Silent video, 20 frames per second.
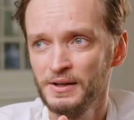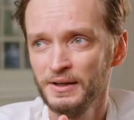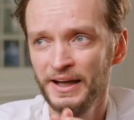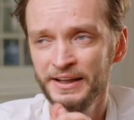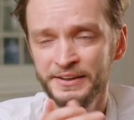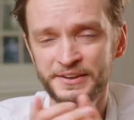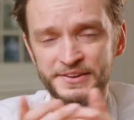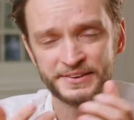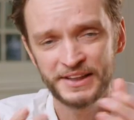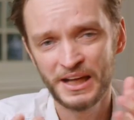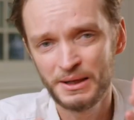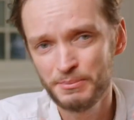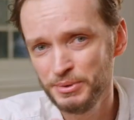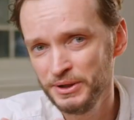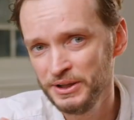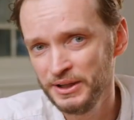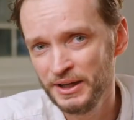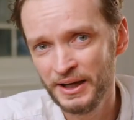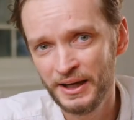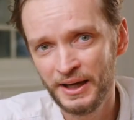And this can
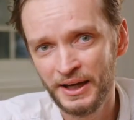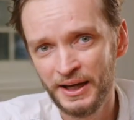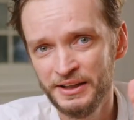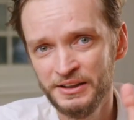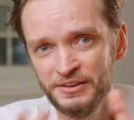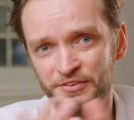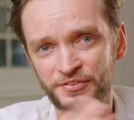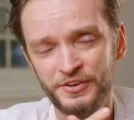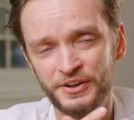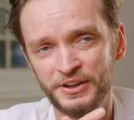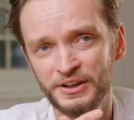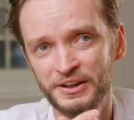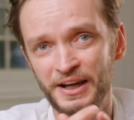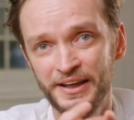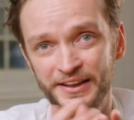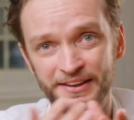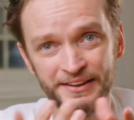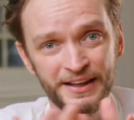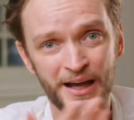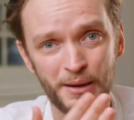be anything
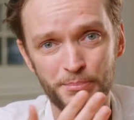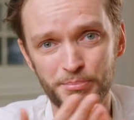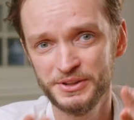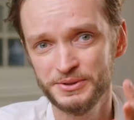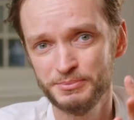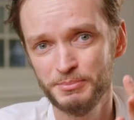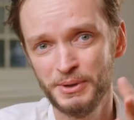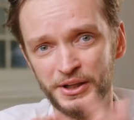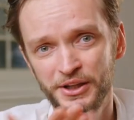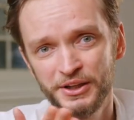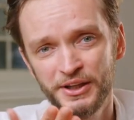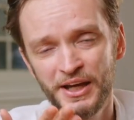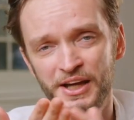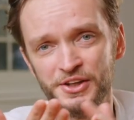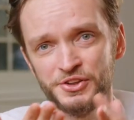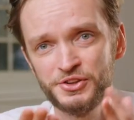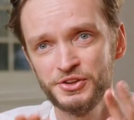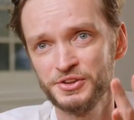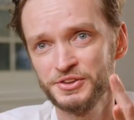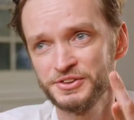like nappies,
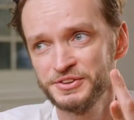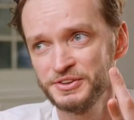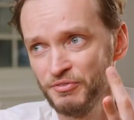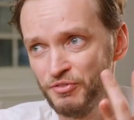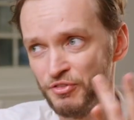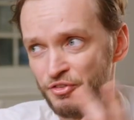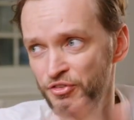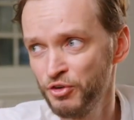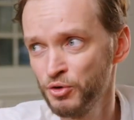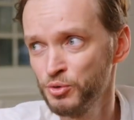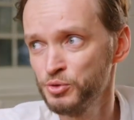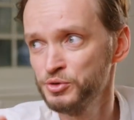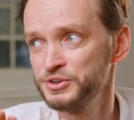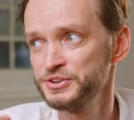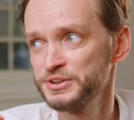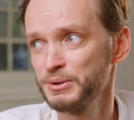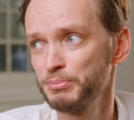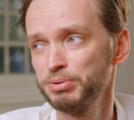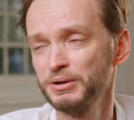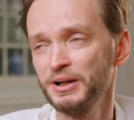medications, some food
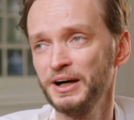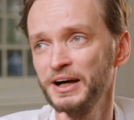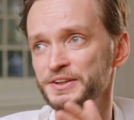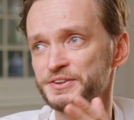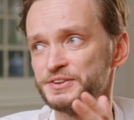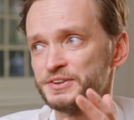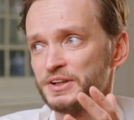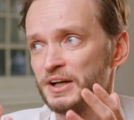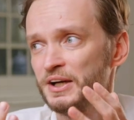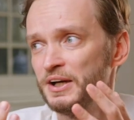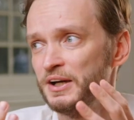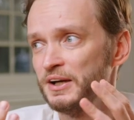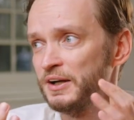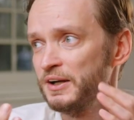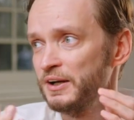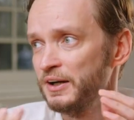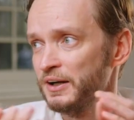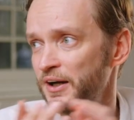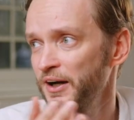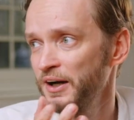supplies,
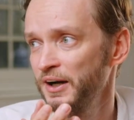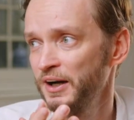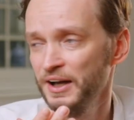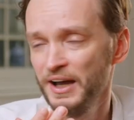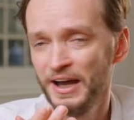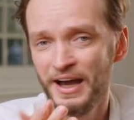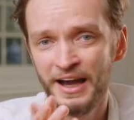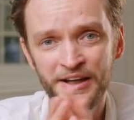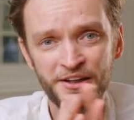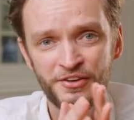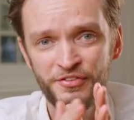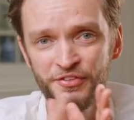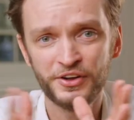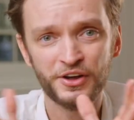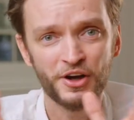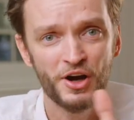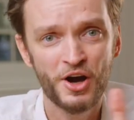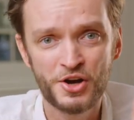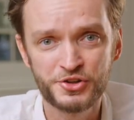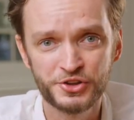
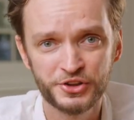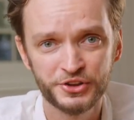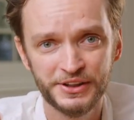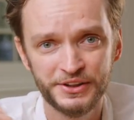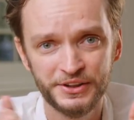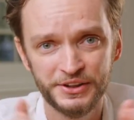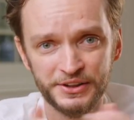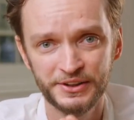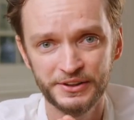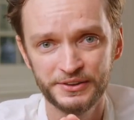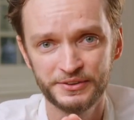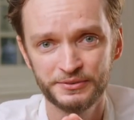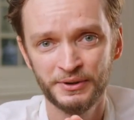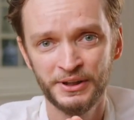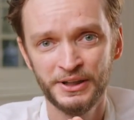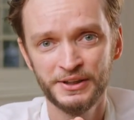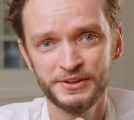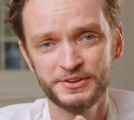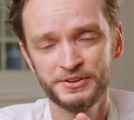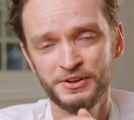anything urgently needed,
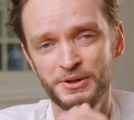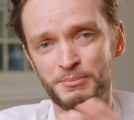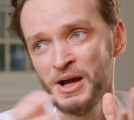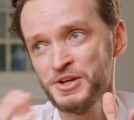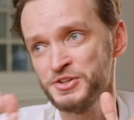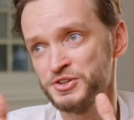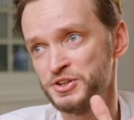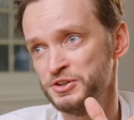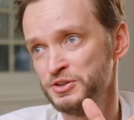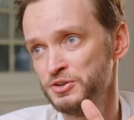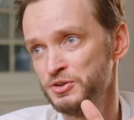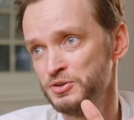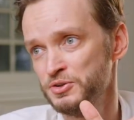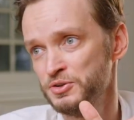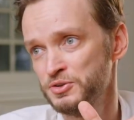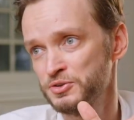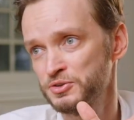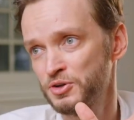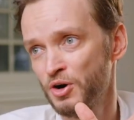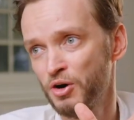right? So imagine
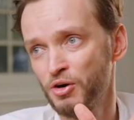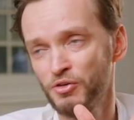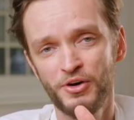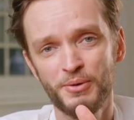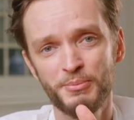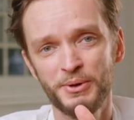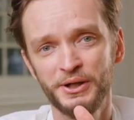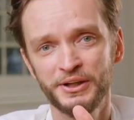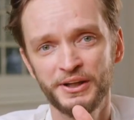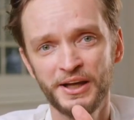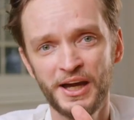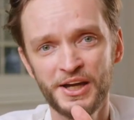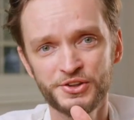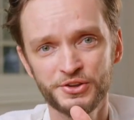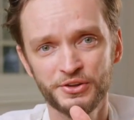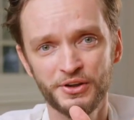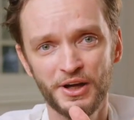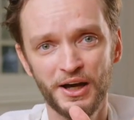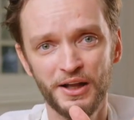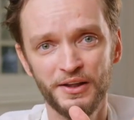you go for a
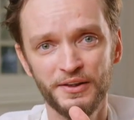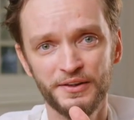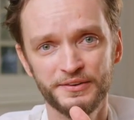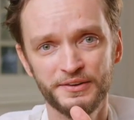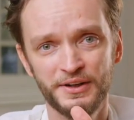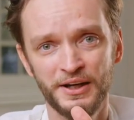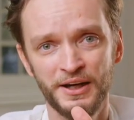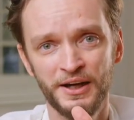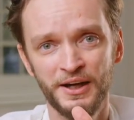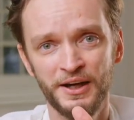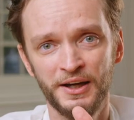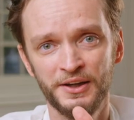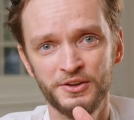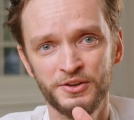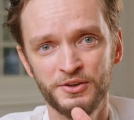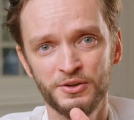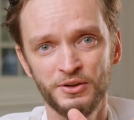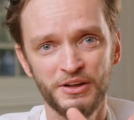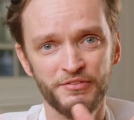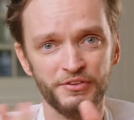medication hunt
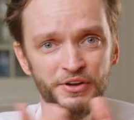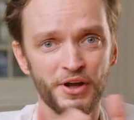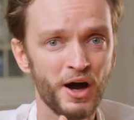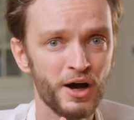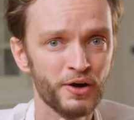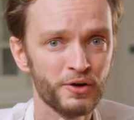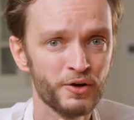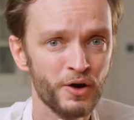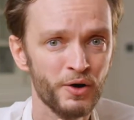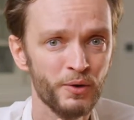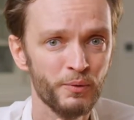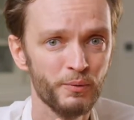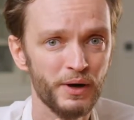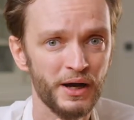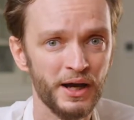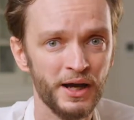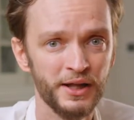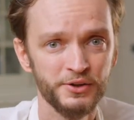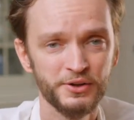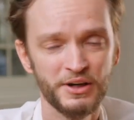and you live in Harrow
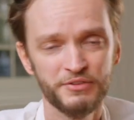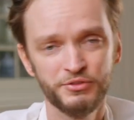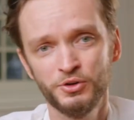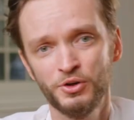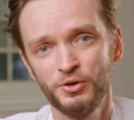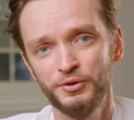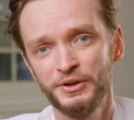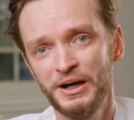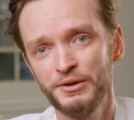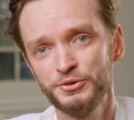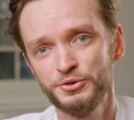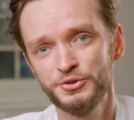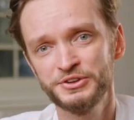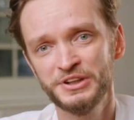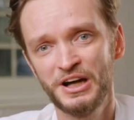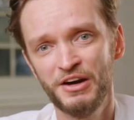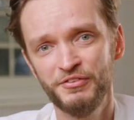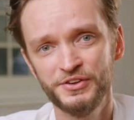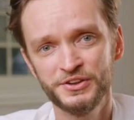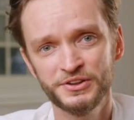and you have to go down to
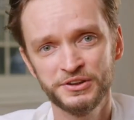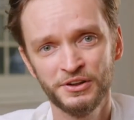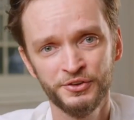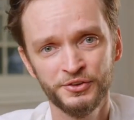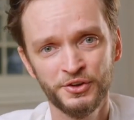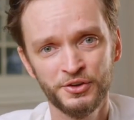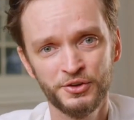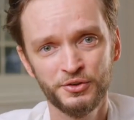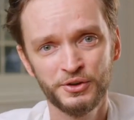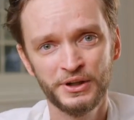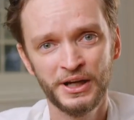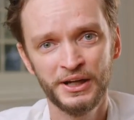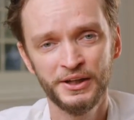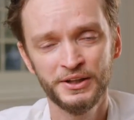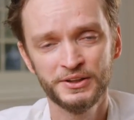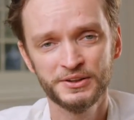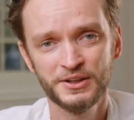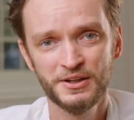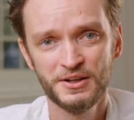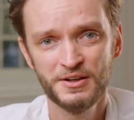Southeast London to get
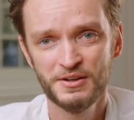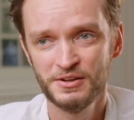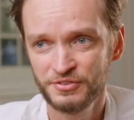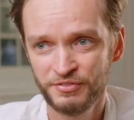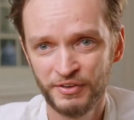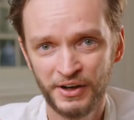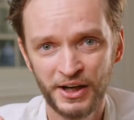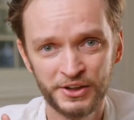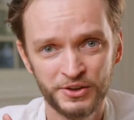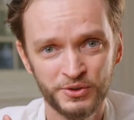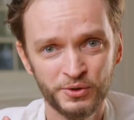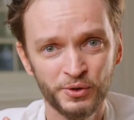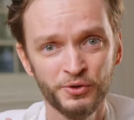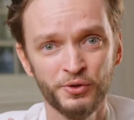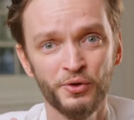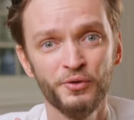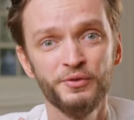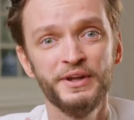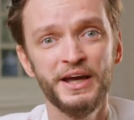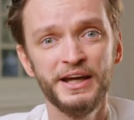it. Fine, you're
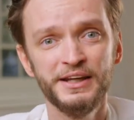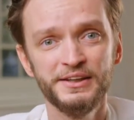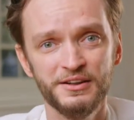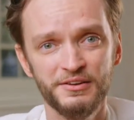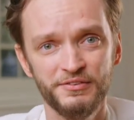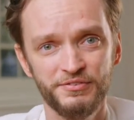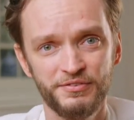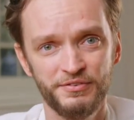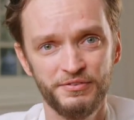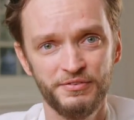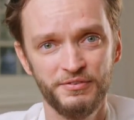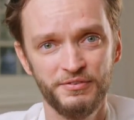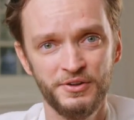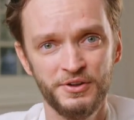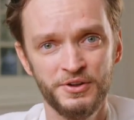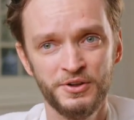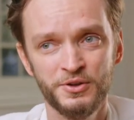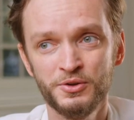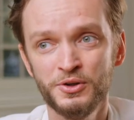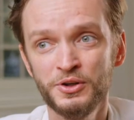non-native.
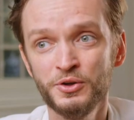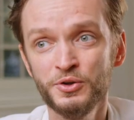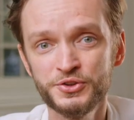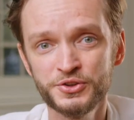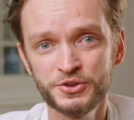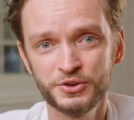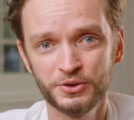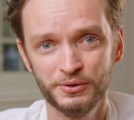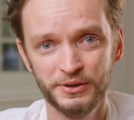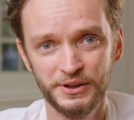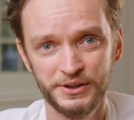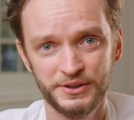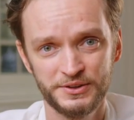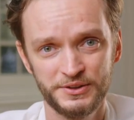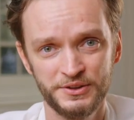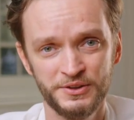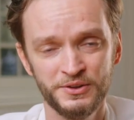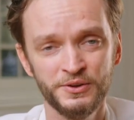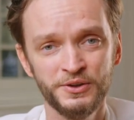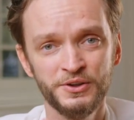You're used to it.
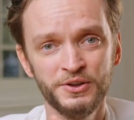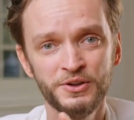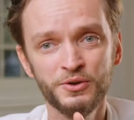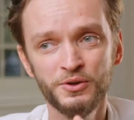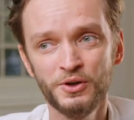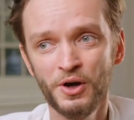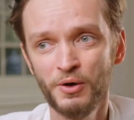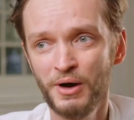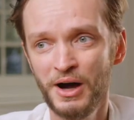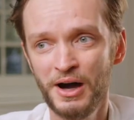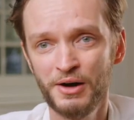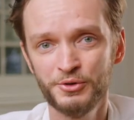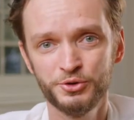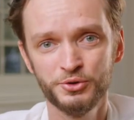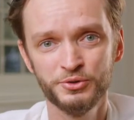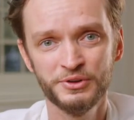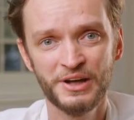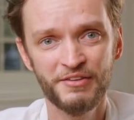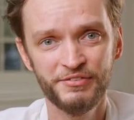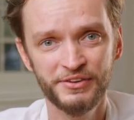You know how to
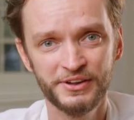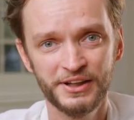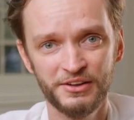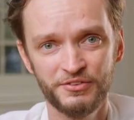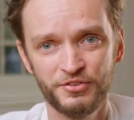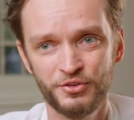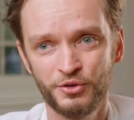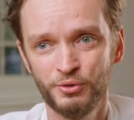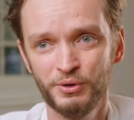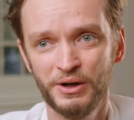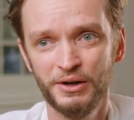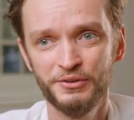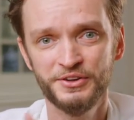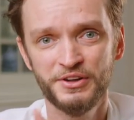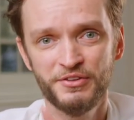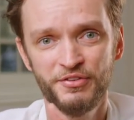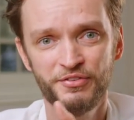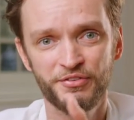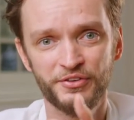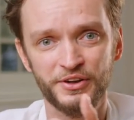navigate throughout
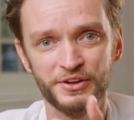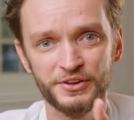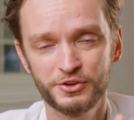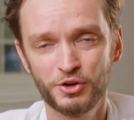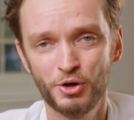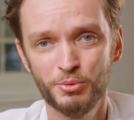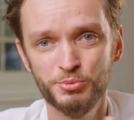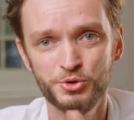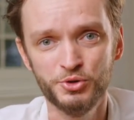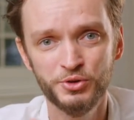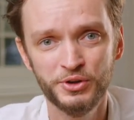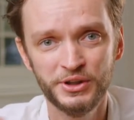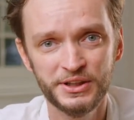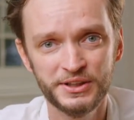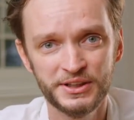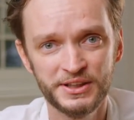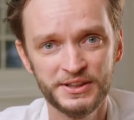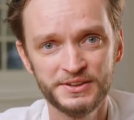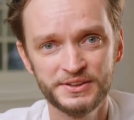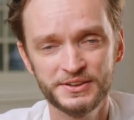different
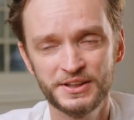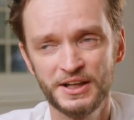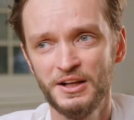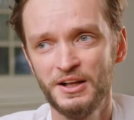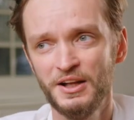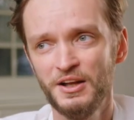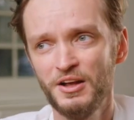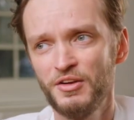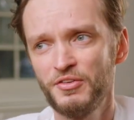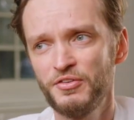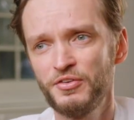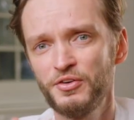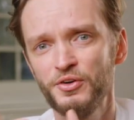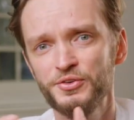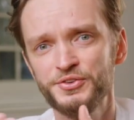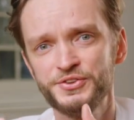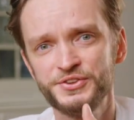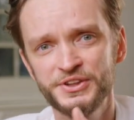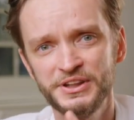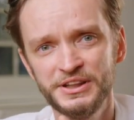communities, through
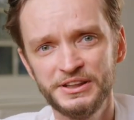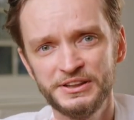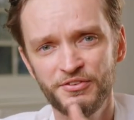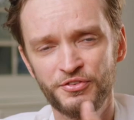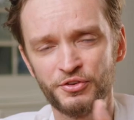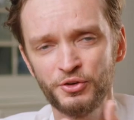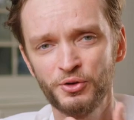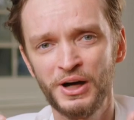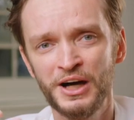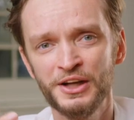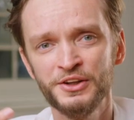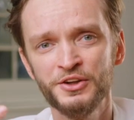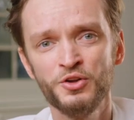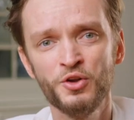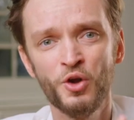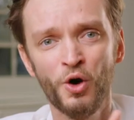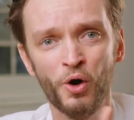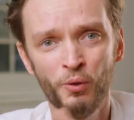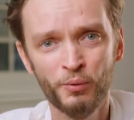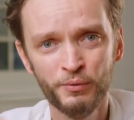city, through
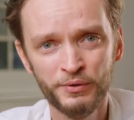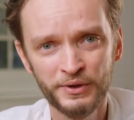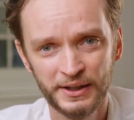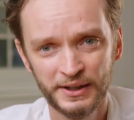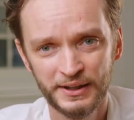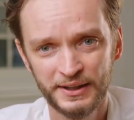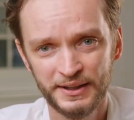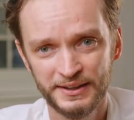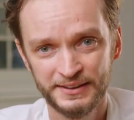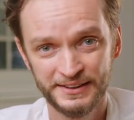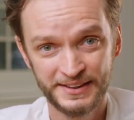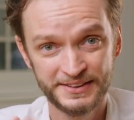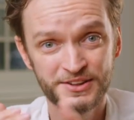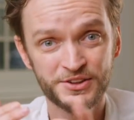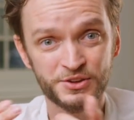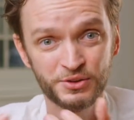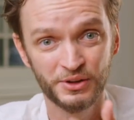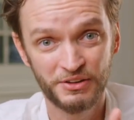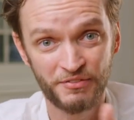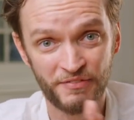unknown. This
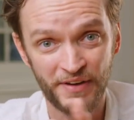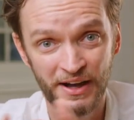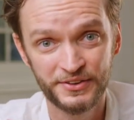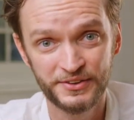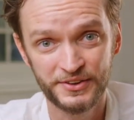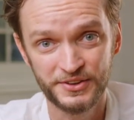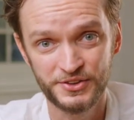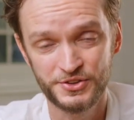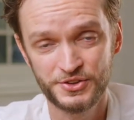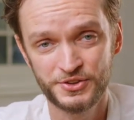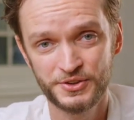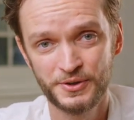is your advantage.